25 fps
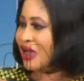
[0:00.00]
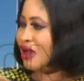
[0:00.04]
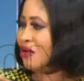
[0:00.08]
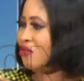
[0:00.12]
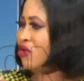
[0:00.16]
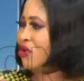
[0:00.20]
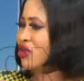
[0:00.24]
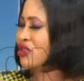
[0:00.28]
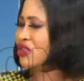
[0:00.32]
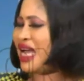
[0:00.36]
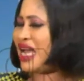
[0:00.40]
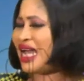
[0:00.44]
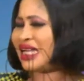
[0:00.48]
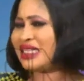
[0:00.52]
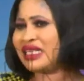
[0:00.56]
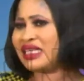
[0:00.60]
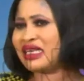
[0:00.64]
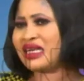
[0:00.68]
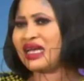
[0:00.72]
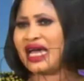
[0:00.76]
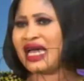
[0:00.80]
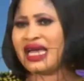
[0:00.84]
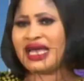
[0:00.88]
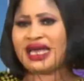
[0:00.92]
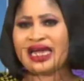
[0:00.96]
Most, I
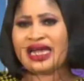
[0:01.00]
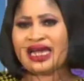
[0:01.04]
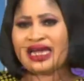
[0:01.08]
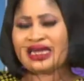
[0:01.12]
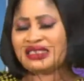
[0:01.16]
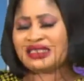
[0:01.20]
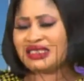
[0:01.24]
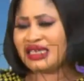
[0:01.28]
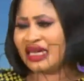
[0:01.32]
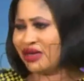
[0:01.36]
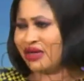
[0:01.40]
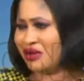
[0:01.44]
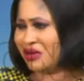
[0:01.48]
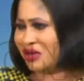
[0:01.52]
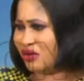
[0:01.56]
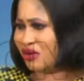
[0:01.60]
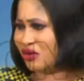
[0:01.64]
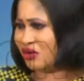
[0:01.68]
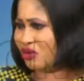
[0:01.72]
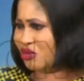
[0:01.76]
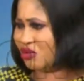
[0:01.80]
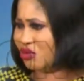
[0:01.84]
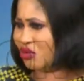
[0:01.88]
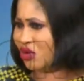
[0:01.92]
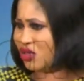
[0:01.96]
think I heard,
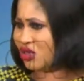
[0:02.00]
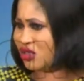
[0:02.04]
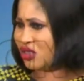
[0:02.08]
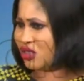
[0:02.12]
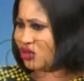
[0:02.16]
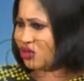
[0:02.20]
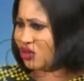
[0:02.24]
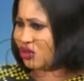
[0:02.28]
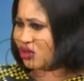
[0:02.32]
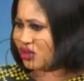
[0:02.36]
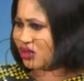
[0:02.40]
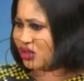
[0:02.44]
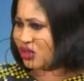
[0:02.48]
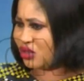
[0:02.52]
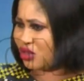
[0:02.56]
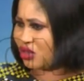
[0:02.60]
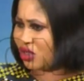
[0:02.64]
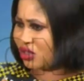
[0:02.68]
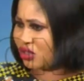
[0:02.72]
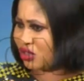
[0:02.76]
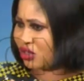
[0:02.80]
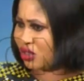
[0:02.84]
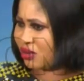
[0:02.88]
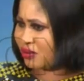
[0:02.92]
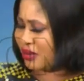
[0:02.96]
uh, watched or saw
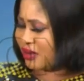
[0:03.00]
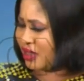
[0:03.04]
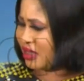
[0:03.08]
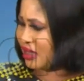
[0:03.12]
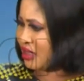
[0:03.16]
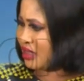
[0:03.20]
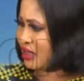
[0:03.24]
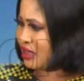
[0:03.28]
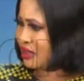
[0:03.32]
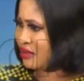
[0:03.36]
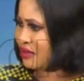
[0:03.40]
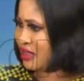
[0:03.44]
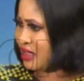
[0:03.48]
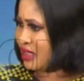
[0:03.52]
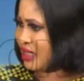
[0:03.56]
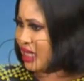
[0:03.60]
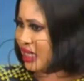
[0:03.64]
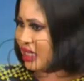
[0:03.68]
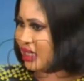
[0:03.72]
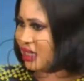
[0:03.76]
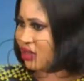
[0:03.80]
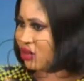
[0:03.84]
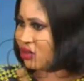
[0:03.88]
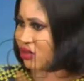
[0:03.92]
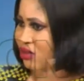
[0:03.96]
something
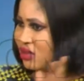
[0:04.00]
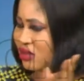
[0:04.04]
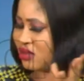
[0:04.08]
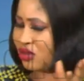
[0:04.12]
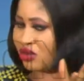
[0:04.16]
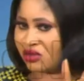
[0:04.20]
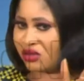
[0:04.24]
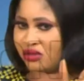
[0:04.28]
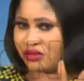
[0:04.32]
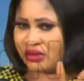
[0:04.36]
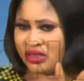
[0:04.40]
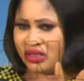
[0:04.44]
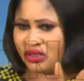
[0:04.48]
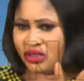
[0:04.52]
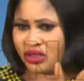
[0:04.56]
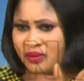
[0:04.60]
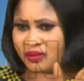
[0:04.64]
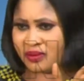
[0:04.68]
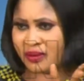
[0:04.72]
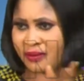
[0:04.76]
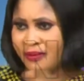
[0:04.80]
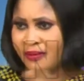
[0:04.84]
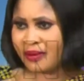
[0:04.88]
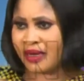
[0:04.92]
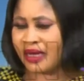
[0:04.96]
recently on, on
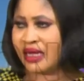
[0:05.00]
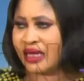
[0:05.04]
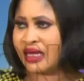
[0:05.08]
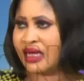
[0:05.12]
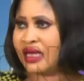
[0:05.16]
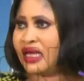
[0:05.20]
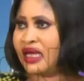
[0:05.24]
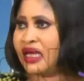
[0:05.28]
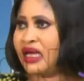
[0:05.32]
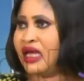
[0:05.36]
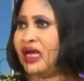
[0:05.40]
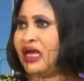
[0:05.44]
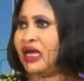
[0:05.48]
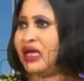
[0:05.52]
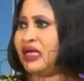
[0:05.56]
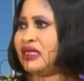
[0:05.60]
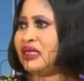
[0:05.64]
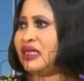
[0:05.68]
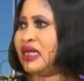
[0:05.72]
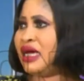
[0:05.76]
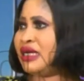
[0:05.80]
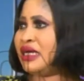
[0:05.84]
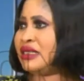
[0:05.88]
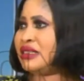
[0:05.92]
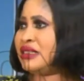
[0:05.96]
newspaper
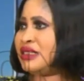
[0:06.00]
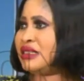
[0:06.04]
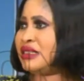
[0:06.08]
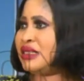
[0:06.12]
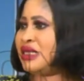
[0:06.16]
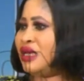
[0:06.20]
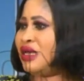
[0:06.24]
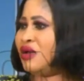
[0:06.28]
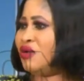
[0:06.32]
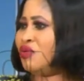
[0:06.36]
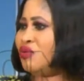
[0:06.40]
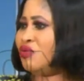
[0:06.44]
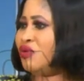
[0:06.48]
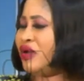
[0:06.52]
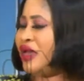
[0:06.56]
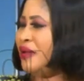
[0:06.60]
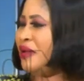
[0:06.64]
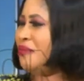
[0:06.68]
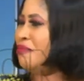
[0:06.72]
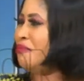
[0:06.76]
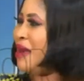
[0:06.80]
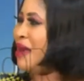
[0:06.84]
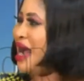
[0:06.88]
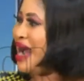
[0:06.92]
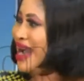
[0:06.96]
that a, a
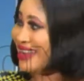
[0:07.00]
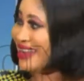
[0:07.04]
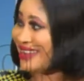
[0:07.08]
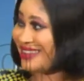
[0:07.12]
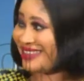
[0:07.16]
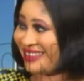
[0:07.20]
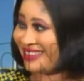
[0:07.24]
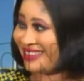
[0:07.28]
man